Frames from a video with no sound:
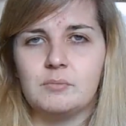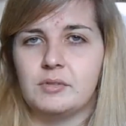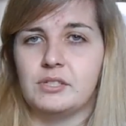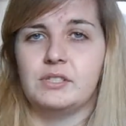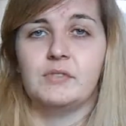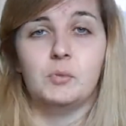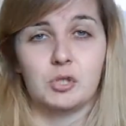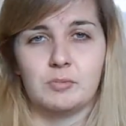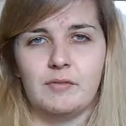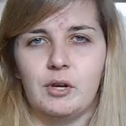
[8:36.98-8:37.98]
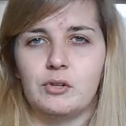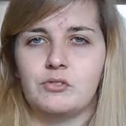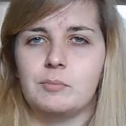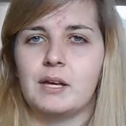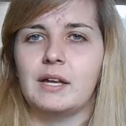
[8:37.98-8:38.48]
because if you watch my vlogs
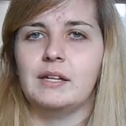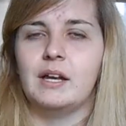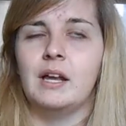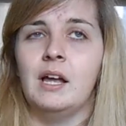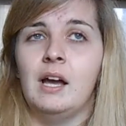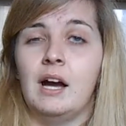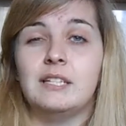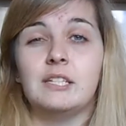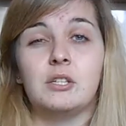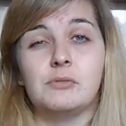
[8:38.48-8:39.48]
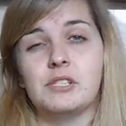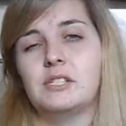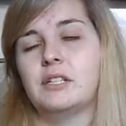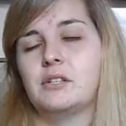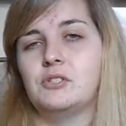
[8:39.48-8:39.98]
from then, I did go to see
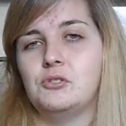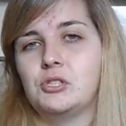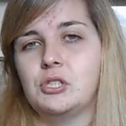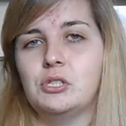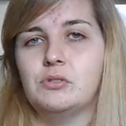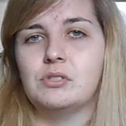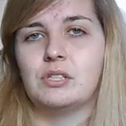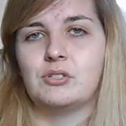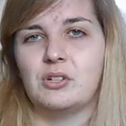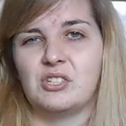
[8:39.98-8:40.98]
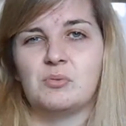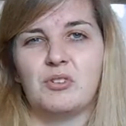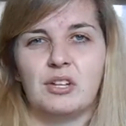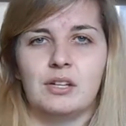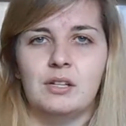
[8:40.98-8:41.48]
the last 2 shows, so I just
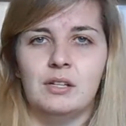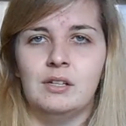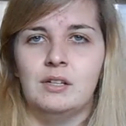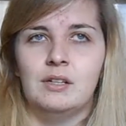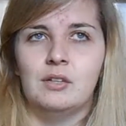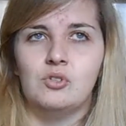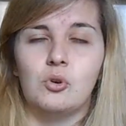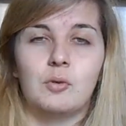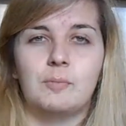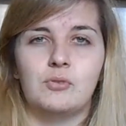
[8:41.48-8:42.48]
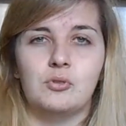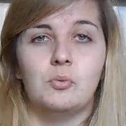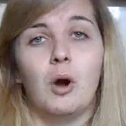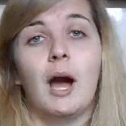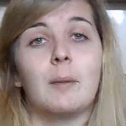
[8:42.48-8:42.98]
want to talk through
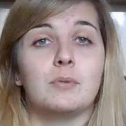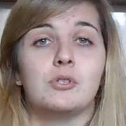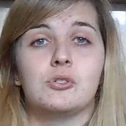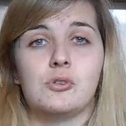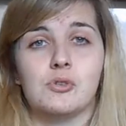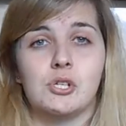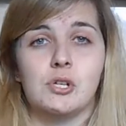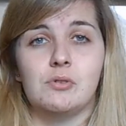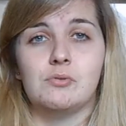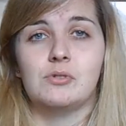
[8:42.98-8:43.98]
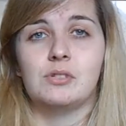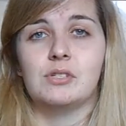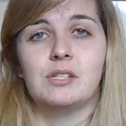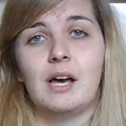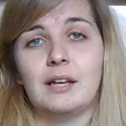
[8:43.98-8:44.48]
what happened during those
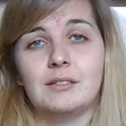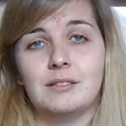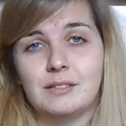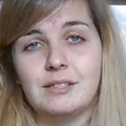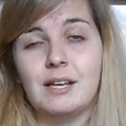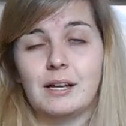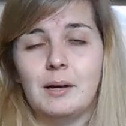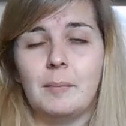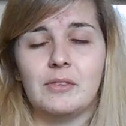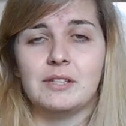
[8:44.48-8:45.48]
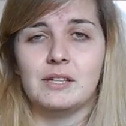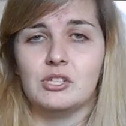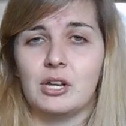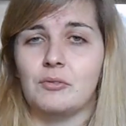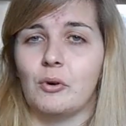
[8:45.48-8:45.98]
shows and yeah, about the day in
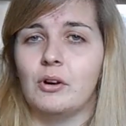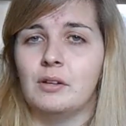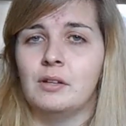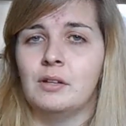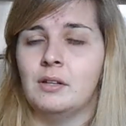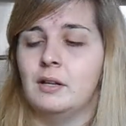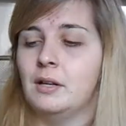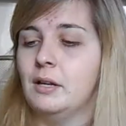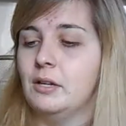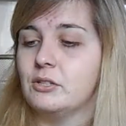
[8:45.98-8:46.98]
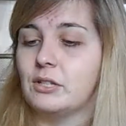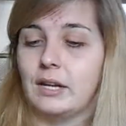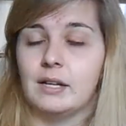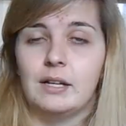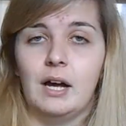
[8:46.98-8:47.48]
general. So
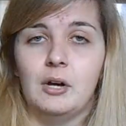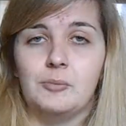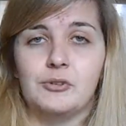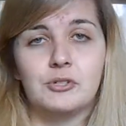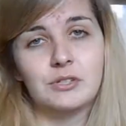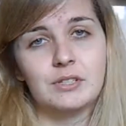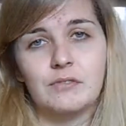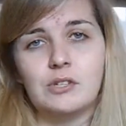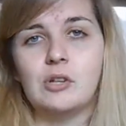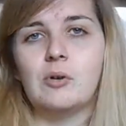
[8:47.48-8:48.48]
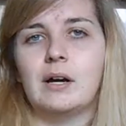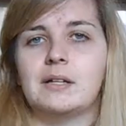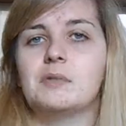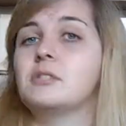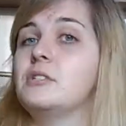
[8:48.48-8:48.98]
yeah, I hope you enjoyed this video and
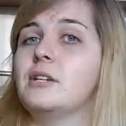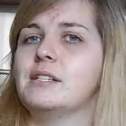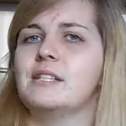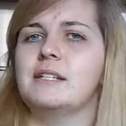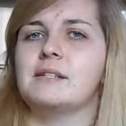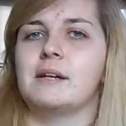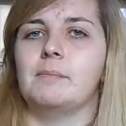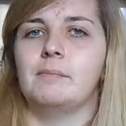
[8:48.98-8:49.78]
I will see you guys next time.